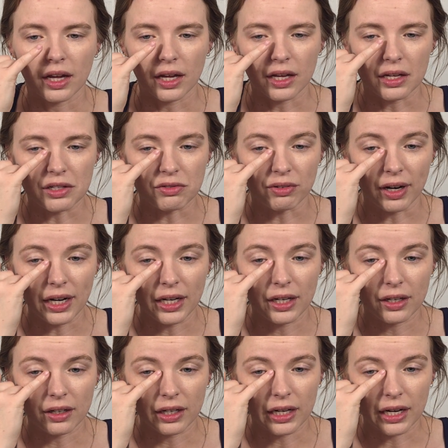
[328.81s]
is right
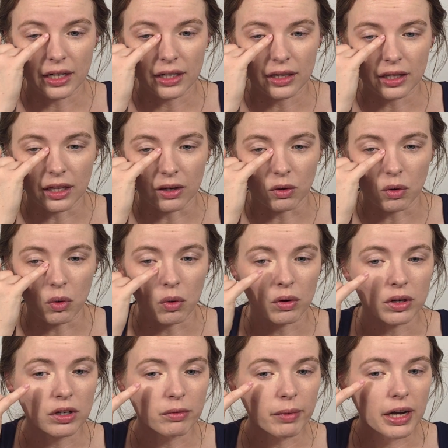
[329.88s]
here again in the
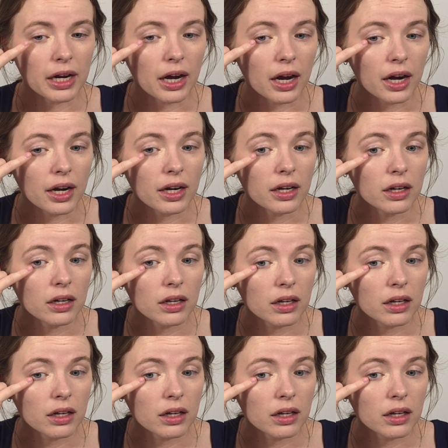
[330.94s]
corner of my eye,